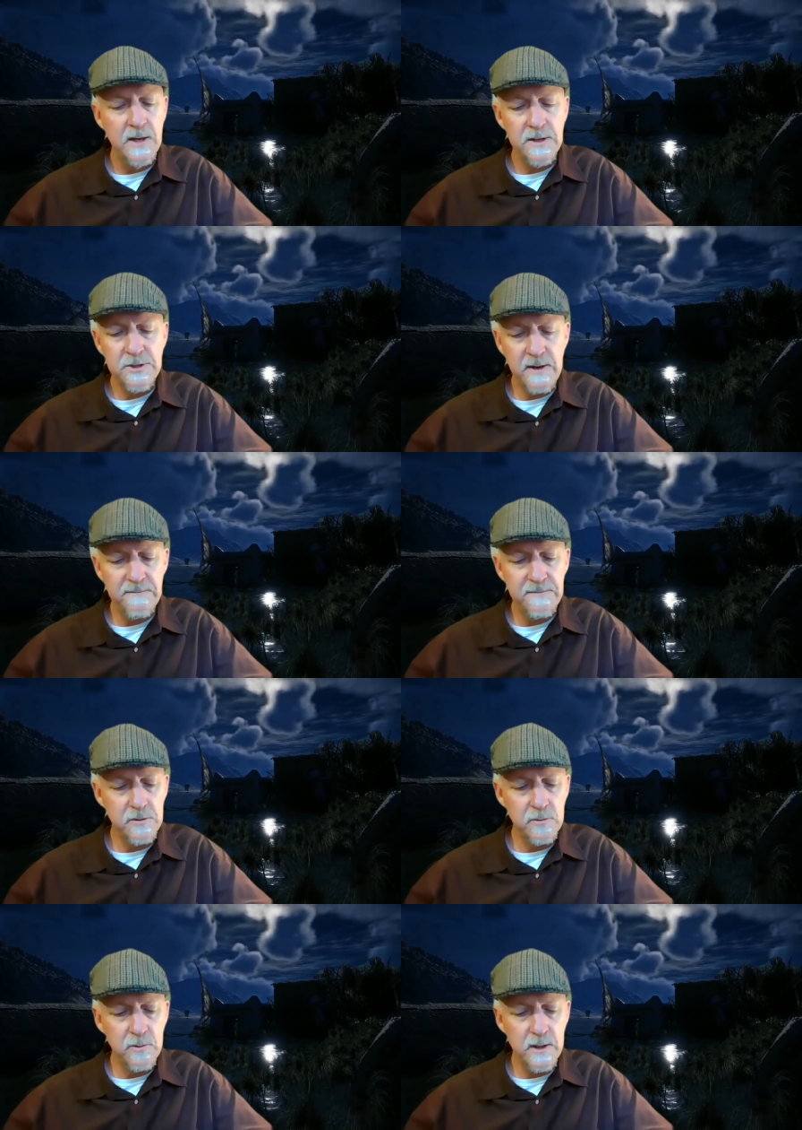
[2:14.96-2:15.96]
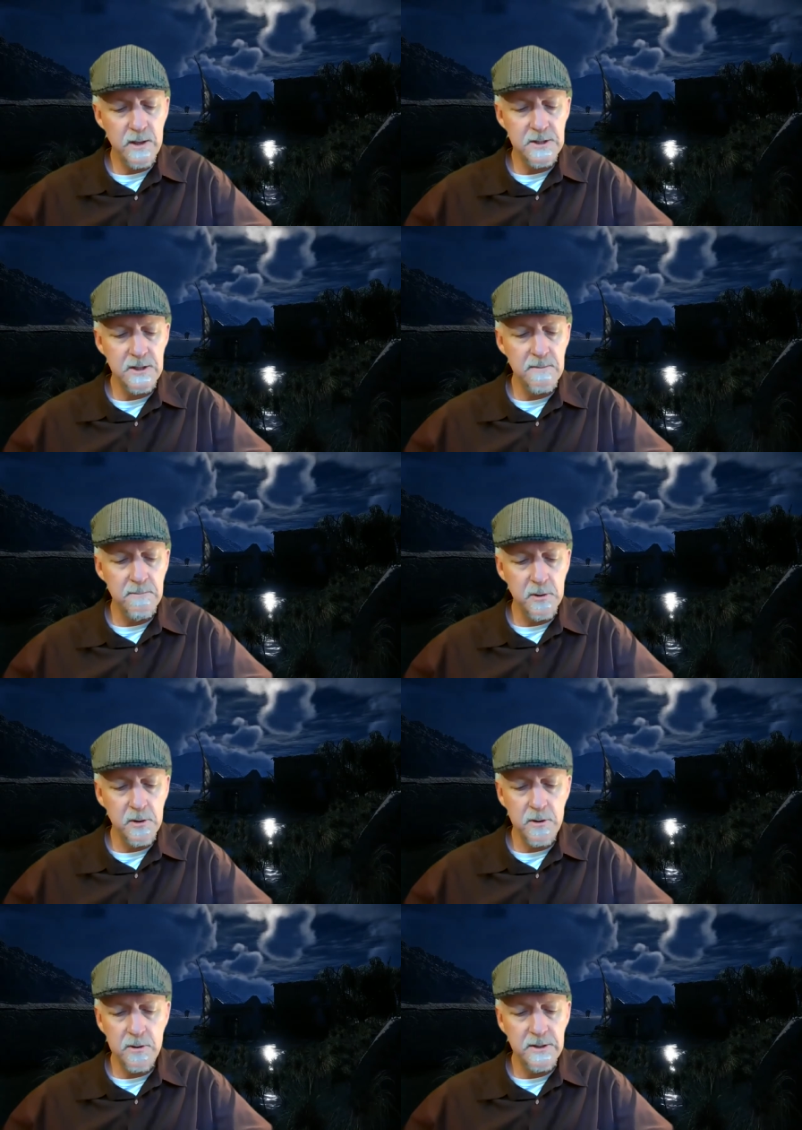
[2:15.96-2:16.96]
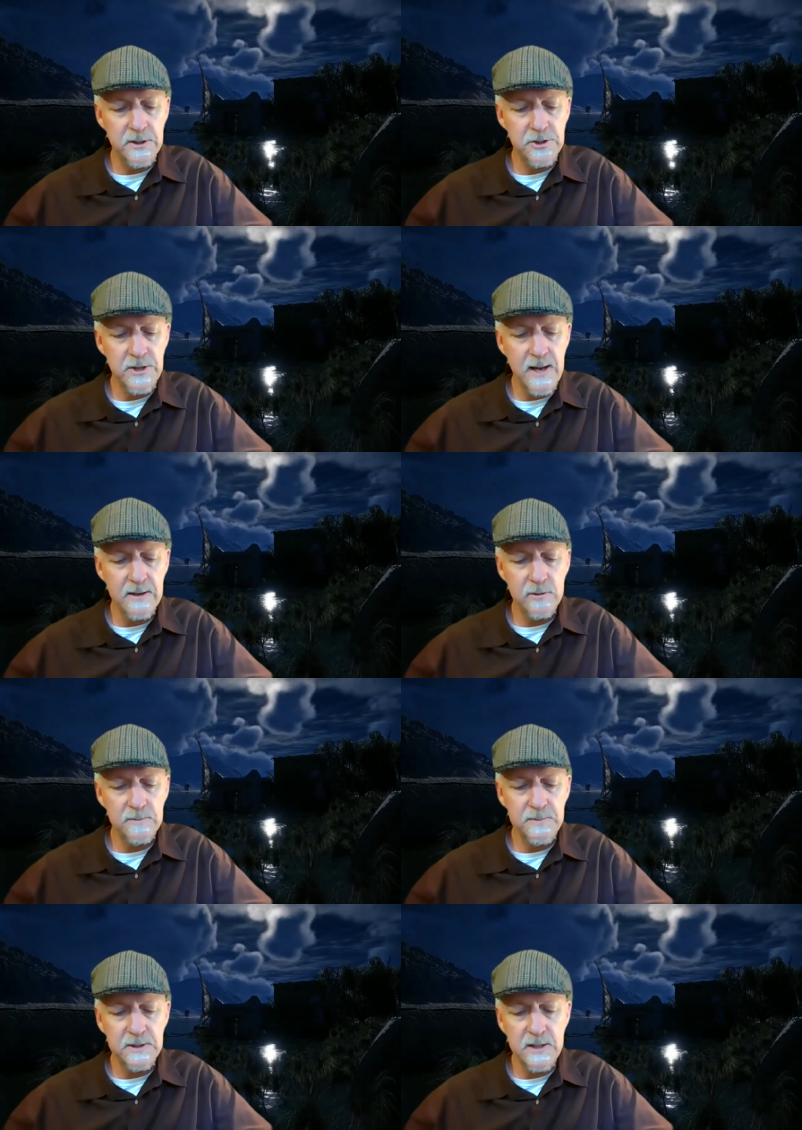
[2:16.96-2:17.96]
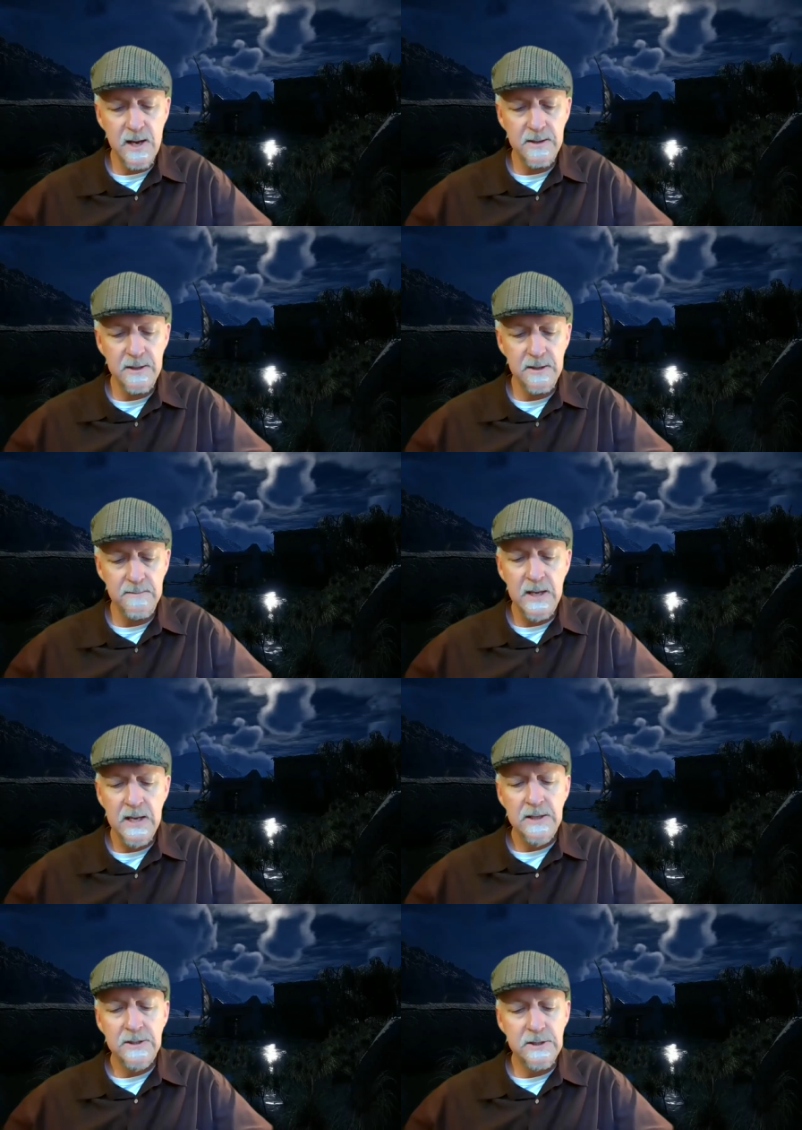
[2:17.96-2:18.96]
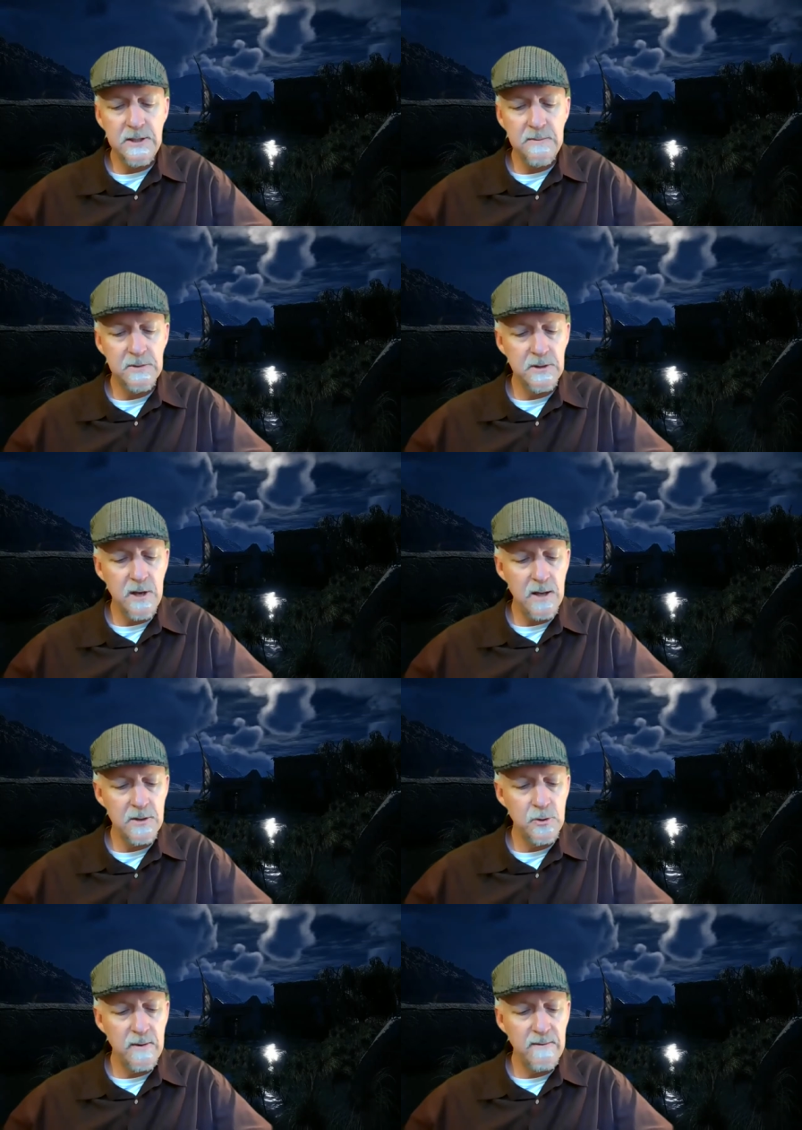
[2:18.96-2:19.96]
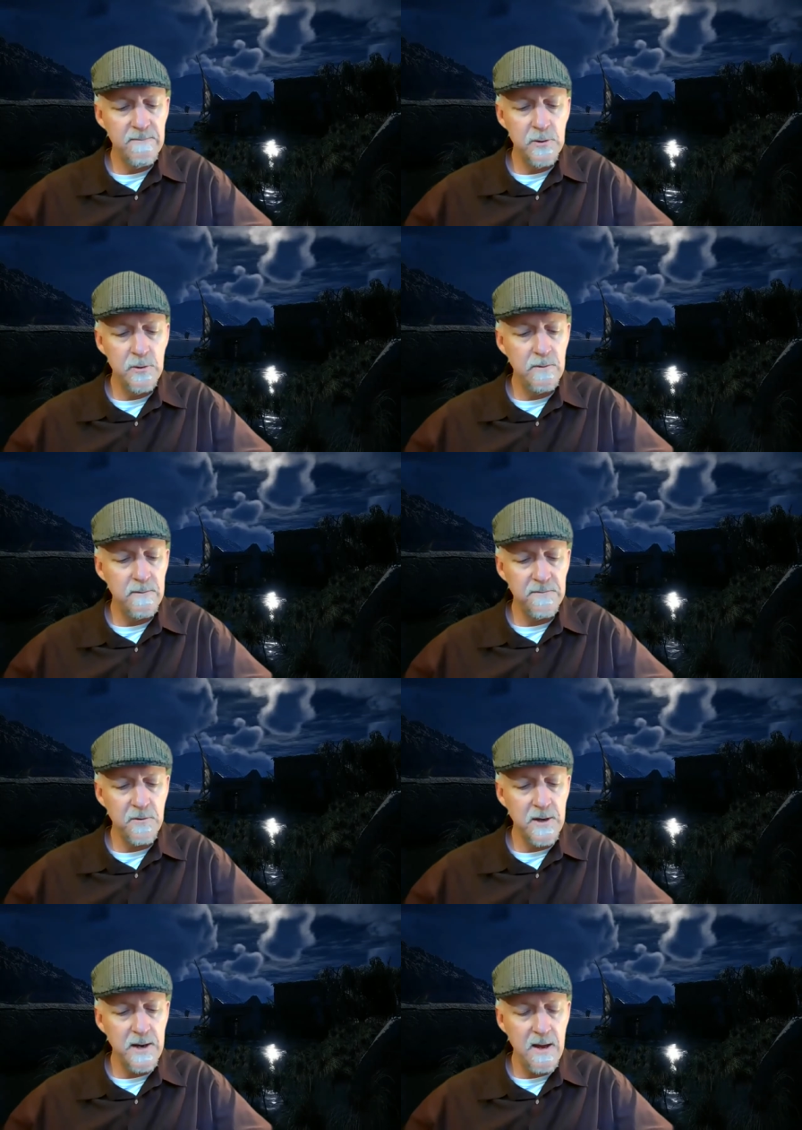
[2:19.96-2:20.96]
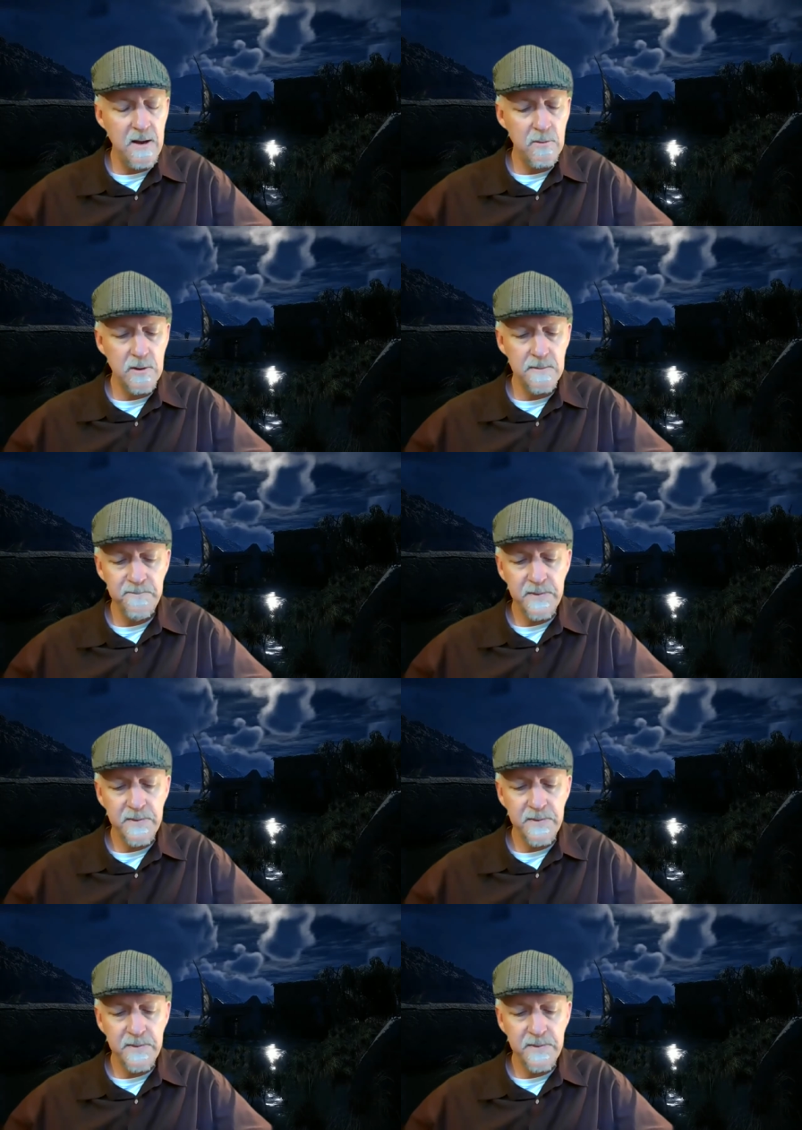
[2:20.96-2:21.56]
Sheftu, a dim blur in the shadows beside him, seemed not to have moved for an hour.